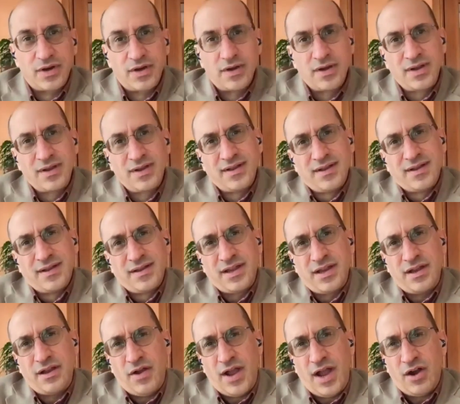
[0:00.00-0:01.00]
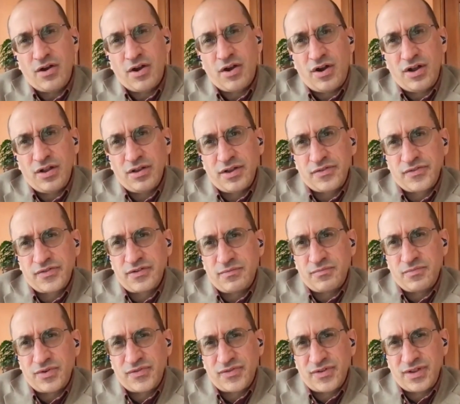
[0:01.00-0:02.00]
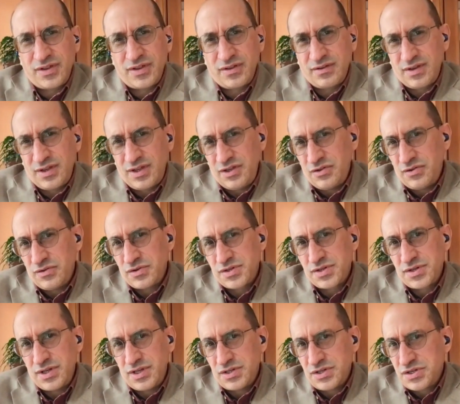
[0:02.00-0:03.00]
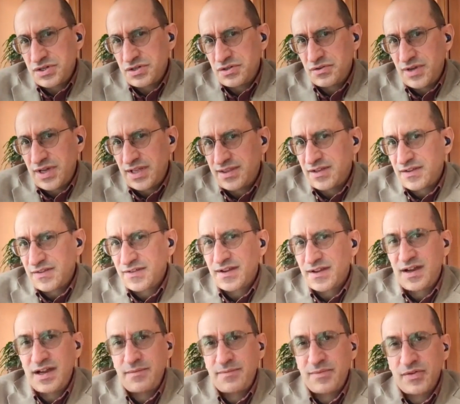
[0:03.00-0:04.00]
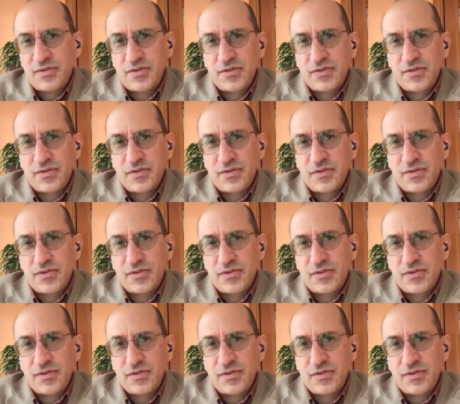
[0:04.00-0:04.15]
or alcoholism was a huge issue at this time.